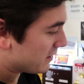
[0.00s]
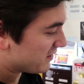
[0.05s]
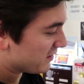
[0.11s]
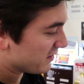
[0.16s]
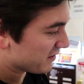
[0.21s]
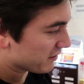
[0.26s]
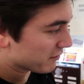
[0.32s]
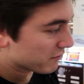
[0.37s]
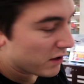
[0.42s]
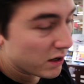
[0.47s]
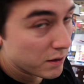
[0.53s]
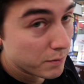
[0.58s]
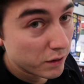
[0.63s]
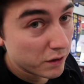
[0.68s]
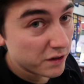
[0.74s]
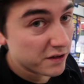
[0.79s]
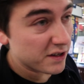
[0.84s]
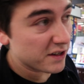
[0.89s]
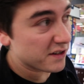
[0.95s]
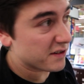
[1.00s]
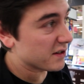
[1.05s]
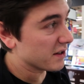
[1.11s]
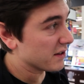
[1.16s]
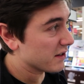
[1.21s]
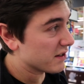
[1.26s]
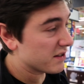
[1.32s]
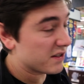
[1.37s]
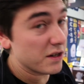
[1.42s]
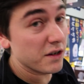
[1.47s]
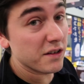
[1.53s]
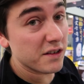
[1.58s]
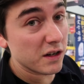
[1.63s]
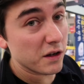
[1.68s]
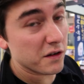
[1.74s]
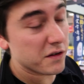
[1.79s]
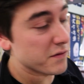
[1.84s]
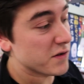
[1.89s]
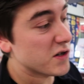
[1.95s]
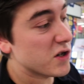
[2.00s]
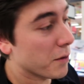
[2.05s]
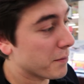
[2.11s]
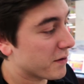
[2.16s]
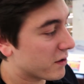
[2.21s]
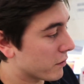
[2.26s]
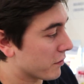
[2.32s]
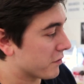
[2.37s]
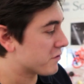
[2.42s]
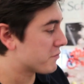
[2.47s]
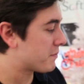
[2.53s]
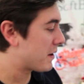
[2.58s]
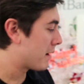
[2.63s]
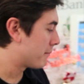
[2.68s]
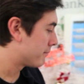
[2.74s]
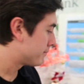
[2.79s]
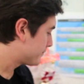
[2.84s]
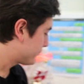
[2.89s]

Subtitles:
This is a robot assistant that's used in lots of shops across Japan.